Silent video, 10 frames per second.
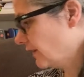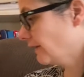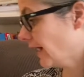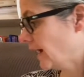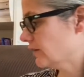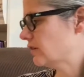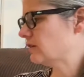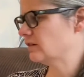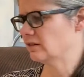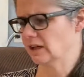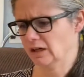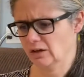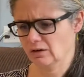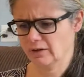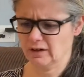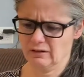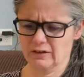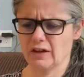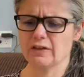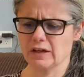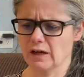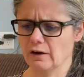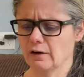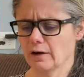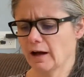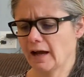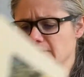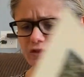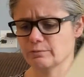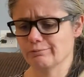last year, or the, this other year, I just